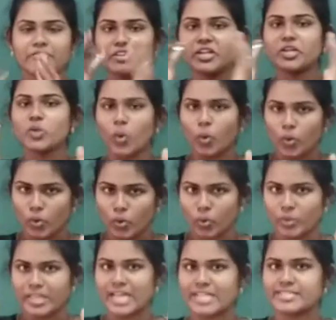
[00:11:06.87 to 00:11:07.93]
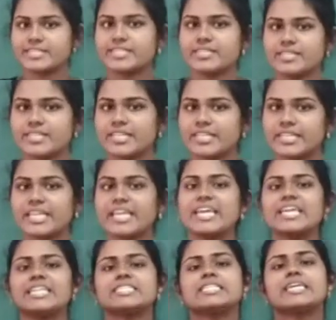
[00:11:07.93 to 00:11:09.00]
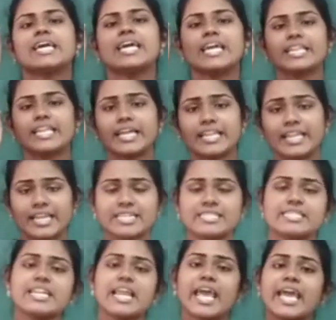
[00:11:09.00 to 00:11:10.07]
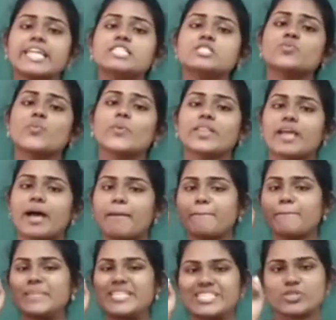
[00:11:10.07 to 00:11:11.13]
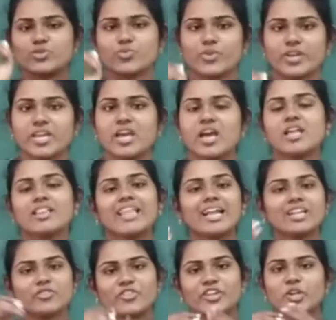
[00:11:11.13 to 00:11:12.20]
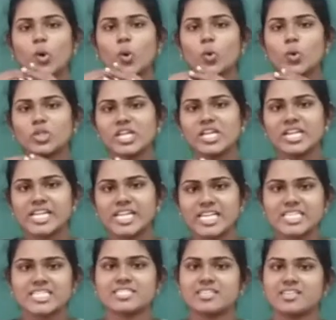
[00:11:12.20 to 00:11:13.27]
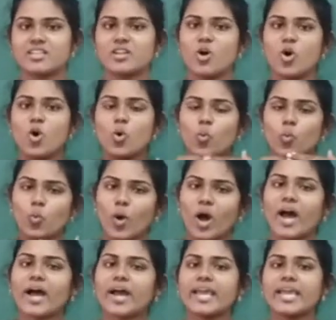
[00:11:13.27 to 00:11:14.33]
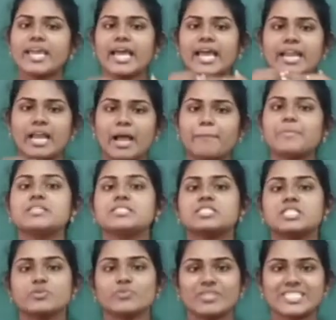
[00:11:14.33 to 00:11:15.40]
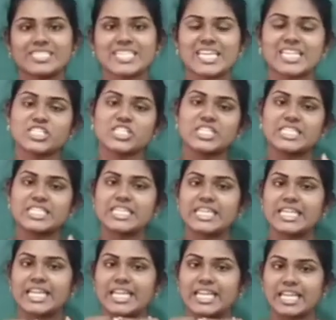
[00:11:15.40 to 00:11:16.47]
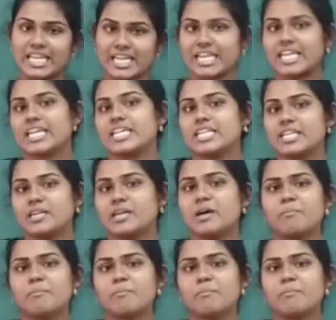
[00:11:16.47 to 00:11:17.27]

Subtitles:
We don't know. That's the real thing. That lesson ends with a mystery that we don't know the reason why Harappan civilization declined.